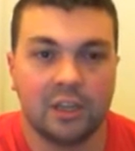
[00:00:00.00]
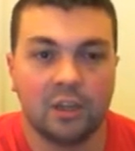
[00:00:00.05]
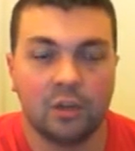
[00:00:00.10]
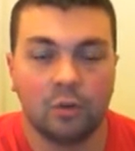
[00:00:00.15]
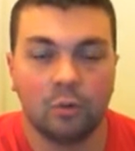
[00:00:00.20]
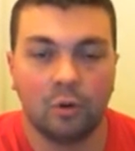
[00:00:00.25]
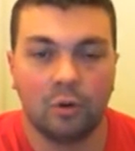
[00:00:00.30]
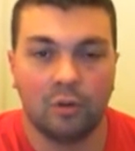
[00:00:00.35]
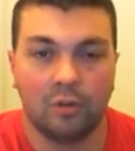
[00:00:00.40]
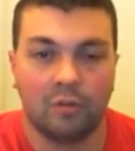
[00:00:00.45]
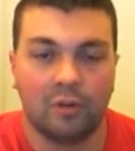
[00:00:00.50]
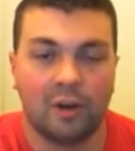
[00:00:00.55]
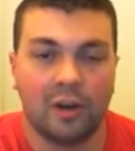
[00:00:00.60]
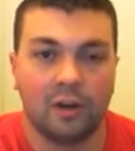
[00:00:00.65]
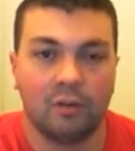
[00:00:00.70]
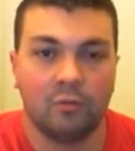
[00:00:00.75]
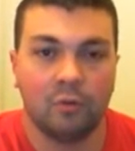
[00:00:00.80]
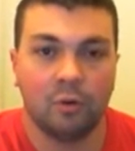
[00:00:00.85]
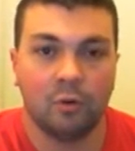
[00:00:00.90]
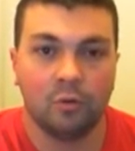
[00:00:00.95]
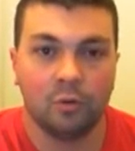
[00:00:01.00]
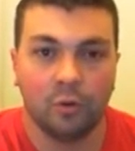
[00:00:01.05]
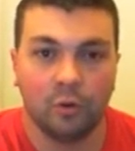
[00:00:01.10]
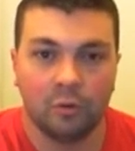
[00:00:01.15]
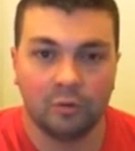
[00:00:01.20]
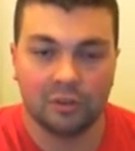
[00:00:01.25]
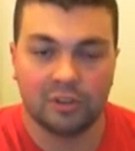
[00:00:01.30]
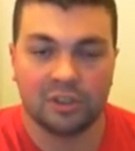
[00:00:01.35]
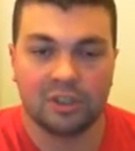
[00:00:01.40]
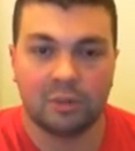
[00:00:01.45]
qualifying round
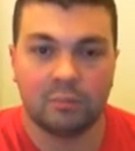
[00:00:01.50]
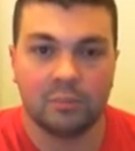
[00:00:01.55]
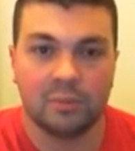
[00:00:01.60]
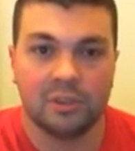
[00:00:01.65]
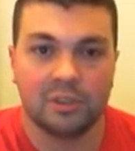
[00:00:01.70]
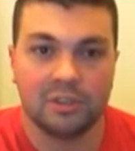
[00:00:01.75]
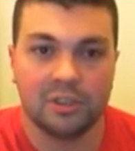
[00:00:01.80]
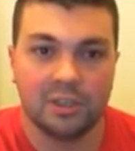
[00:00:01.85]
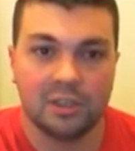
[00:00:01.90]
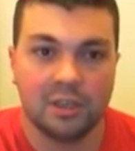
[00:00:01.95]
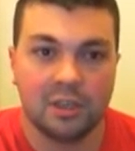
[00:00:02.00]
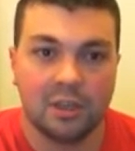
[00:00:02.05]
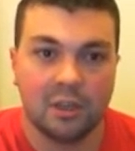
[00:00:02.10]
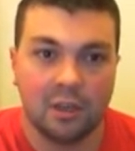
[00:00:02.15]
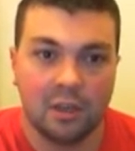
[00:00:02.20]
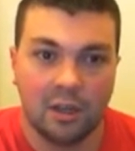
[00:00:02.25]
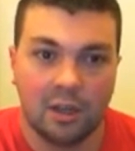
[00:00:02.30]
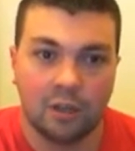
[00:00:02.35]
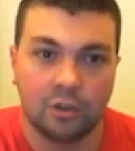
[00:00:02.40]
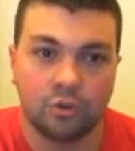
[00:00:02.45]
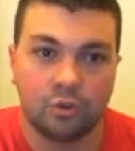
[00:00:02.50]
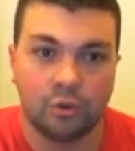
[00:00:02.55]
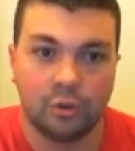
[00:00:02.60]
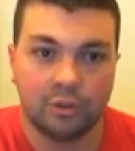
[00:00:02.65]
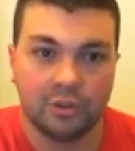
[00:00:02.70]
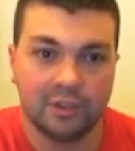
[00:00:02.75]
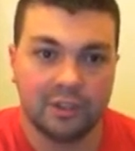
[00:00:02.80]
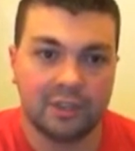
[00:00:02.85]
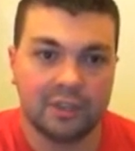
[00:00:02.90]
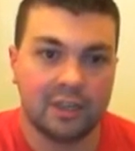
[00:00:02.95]
of the Champions League
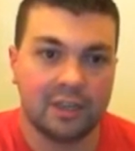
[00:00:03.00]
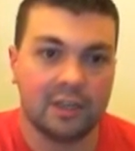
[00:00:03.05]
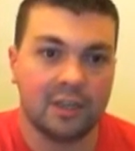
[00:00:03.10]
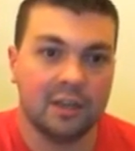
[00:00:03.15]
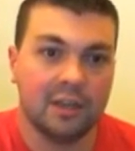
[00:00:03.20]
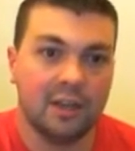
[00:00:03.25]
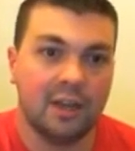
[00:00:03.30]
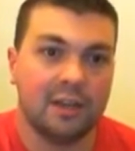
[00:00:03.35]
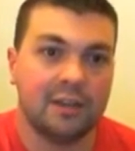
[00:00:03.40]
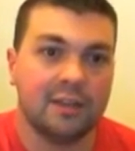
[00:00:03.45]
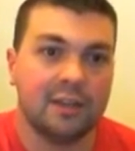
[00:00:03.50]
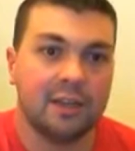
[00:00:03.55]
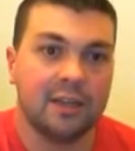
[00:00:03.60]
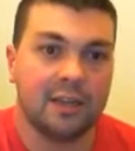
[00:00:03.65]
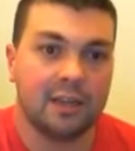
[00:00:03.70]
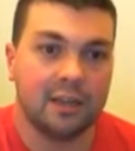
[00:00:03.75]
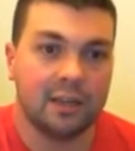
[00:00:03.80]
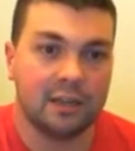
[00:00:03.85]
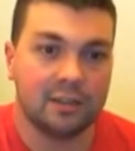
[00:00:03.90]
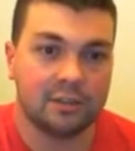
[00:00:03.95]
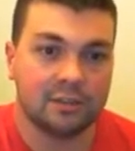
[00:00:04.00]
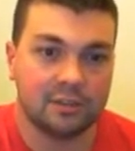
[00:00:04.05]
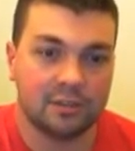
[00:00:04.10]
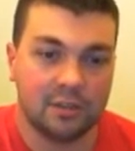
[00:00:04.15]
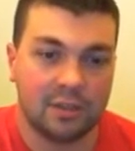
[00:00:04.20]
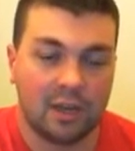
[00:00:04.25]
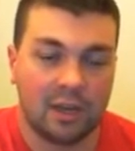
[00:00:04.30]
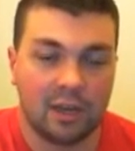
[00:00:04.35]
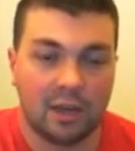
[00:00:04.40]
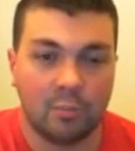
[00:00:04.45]
drawn today, and
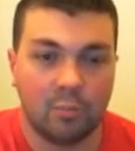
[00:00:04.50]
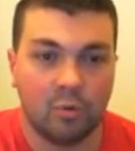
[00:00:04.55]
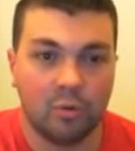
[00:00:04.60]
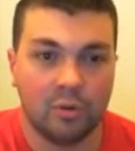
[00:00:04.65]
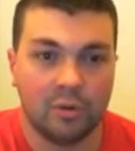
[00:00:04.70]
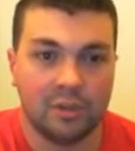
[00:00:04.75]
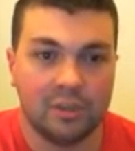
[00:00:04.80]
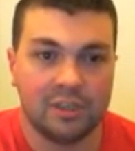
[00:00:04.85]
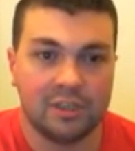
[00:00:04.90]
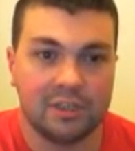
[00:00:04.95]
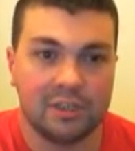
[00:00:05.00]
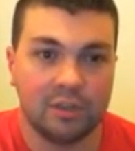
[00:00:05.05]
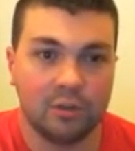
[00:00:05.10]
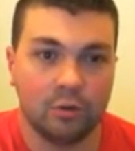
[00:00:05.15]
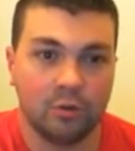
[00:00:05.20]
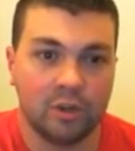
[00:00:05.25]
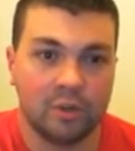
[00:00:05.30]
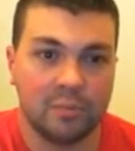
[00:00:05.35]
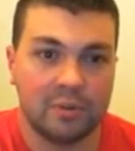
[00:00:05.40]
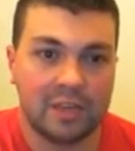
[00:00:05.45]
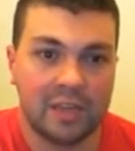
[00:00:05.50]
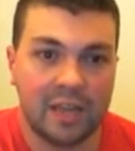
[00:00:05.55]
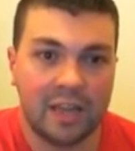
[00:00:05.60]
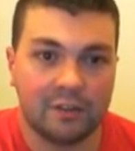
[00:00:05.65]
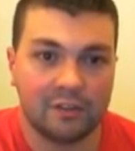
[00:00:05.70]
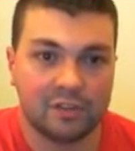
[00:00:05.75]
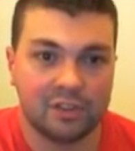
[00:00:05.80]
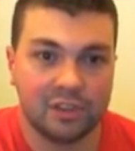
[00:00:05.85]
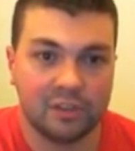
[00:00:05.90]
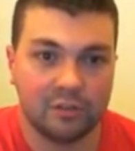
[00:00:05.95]
that opponent is either going to be
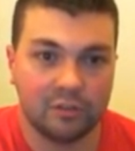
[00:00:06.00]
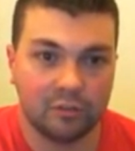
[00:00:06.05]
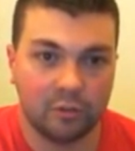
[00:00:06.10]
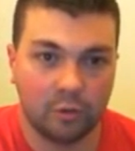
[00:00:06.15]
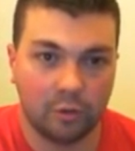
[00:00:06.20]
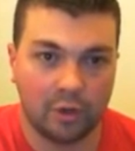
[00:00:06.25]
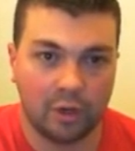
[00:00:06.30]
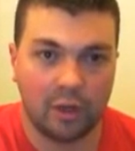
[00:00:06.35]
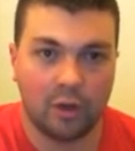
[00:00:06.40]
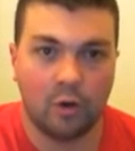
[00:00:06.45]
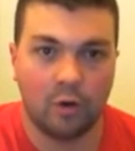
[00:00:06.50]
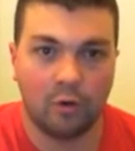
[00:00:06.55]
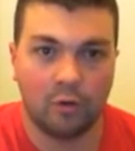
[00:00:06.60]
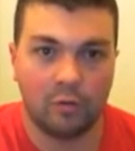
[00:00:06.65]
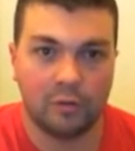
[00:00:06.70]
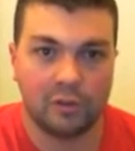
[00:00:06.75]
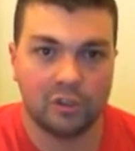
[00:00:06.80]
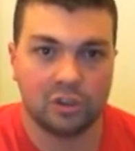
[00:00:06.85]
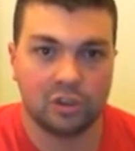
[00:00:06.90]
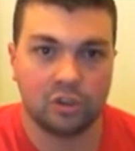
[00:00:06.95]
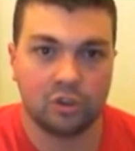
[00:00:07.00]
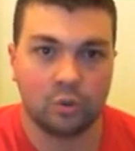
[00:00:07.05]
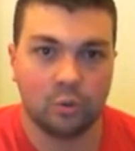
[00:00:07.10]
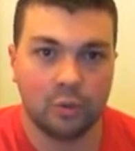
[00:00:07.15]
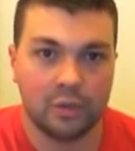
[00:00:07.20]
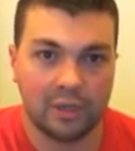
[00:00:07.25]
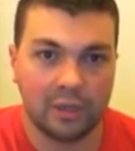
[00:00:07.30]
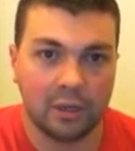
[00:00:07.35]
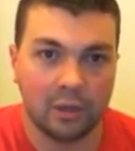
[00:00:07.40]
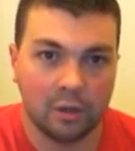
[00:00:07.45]
FC Flora of
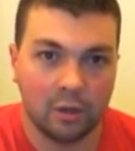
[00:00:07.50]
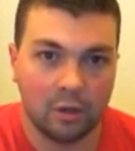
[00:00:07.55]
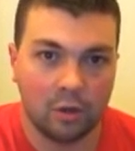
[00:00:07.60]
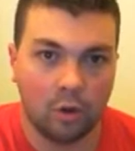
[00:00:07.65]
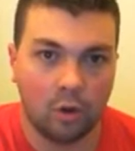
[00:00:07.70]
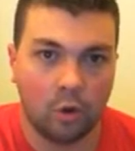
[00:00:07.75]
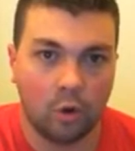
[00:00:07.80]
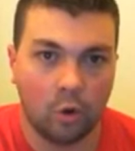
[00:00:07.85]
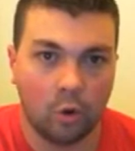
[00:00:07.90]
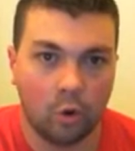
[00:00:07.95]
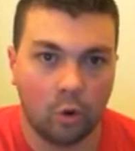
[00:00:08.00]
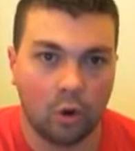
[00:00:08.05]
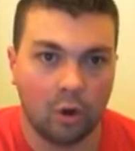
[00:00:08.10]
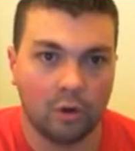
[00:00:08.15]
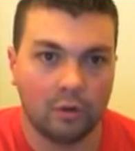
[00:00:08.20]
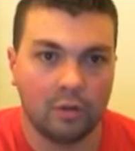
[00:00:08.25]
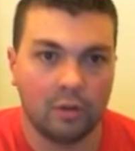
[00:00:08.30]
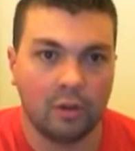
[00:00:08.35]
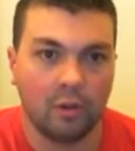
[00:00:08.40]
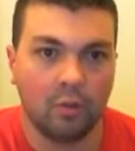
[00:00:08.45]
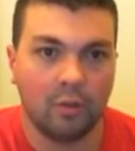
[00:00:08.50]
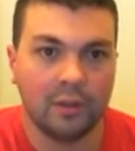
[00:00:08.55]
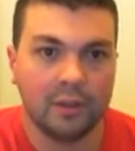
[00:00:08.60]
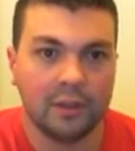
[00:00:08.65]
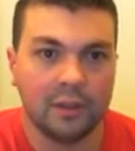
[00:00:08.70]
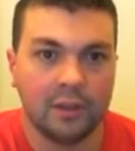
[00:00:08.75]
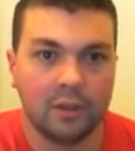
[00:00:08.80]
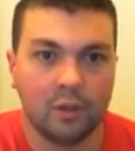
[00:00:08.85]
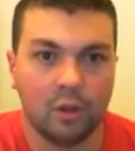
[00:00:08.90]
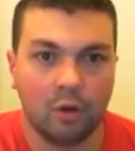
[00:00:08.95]
Estonia or the
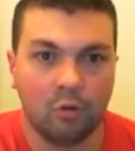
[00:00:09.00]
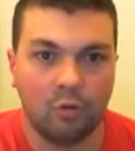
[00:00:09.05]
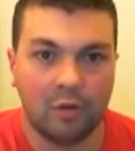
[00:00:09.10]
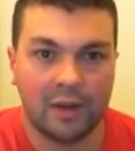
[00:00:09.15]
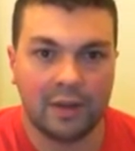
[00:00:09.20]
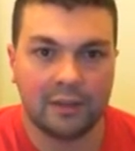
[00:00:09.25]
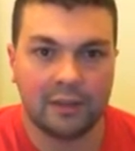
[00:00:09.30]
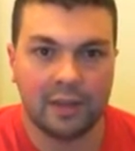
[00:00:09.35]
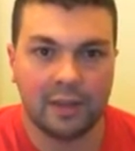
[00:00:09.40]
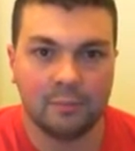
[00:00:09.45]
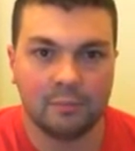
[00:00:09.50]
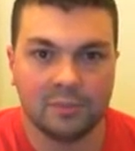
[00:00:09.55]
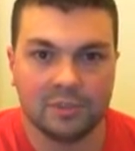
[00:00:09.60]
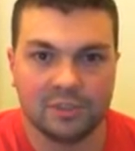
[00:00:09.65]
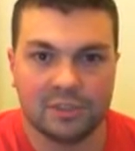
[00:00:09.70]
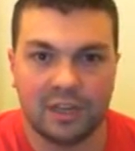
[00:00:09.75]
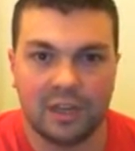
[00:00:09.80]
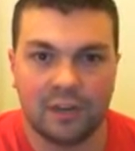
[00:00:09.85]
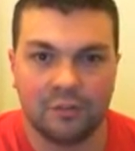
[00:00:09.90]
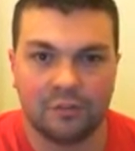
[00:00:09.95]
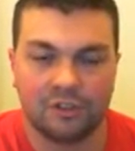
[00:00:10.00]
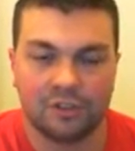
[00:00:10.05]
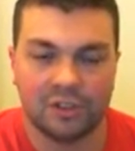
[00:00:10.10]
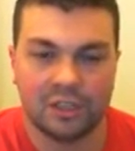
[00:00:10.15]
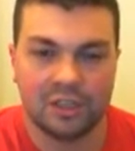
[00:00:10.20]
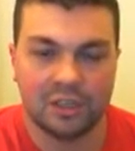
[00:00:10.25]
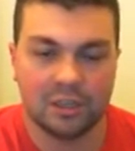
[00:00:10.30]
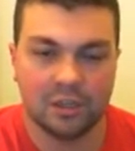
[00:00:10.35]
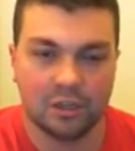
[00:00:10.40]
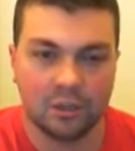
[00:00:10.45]
Lincoln Red Imps
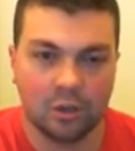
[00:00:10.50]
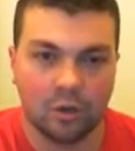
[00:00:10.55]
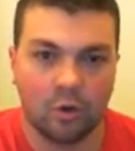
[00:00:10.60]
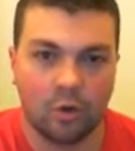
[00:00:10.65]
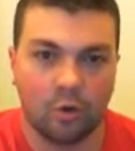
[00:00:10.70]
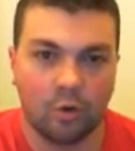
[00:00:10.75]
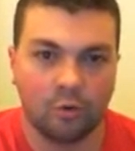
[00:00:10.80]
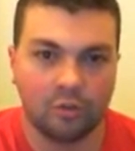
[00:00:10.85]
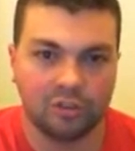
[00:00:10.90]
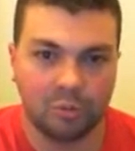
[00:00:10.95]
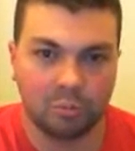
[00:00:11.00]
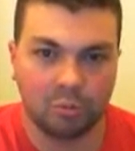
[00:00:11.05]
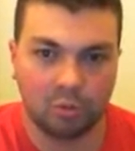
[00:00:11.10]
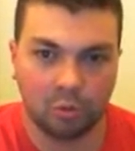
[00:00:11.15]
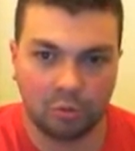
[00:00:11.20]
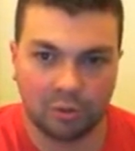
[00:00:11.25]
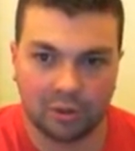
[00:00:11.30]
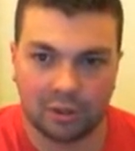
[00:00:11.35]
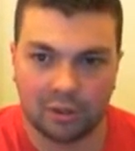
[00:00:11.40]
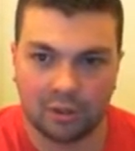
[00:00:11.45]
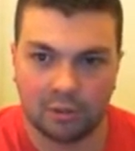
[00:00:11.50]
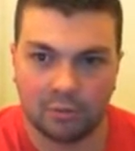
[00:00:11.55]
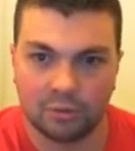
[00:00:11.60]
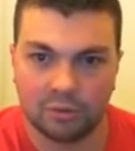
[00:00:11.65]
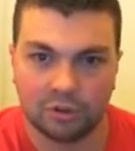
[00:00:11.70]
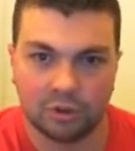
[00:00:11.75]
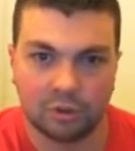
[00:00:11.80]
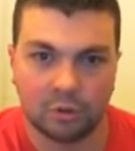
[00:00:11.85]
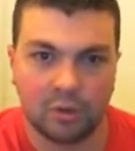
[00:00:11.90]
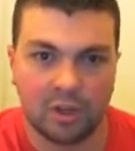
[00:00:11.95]
FC of Gibraltar,
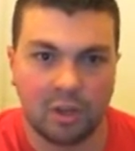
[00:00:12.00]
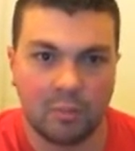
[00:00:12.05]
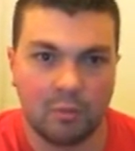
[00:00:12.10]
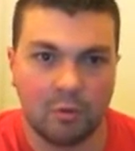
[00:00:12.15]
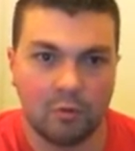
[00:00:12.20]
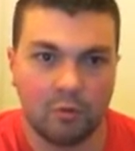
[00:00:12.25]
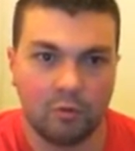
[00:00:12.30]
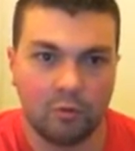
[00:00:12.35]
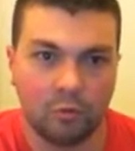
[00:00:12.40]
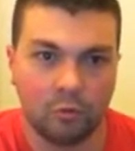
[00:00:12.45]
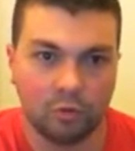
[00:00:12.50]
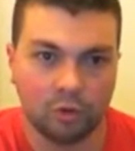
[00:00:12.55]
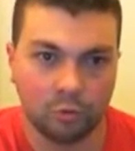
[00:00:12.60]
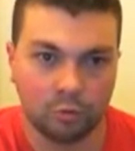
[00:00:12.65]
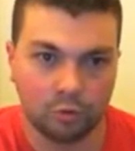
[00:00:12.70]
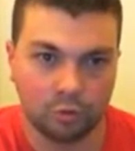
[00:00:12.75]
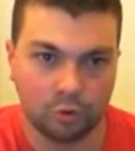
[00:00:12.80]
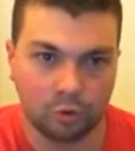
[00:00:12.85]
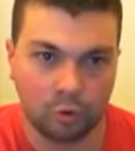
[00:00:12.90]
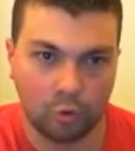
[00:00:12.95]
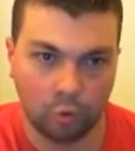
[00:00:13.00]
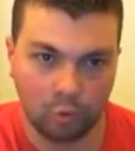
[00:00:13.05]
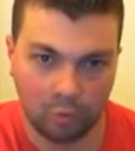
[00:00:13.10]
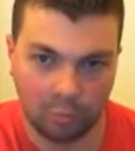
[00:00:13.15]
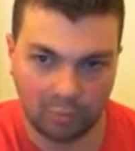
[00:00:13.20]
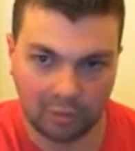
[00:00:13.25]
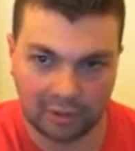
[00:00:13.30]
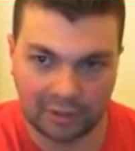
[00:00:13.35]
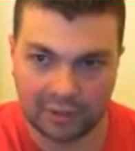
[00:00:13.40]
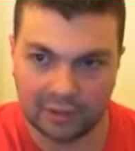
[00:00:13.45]
which is quite a mouthful, so we'll just call them
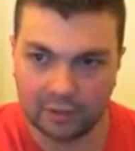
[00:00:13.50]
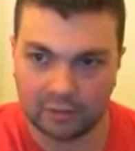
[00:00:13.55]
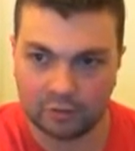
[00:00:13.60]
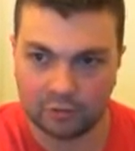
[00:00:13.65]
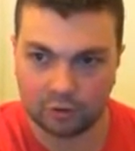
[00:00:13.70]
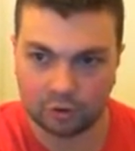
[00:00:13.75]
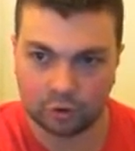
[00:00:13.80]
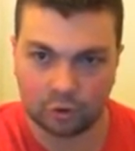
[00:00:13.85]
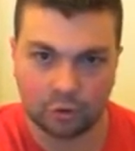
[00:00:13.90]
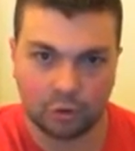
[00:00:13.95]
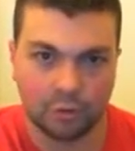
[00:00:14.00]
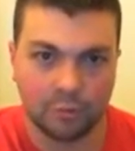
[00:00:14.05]
Lincoln for short.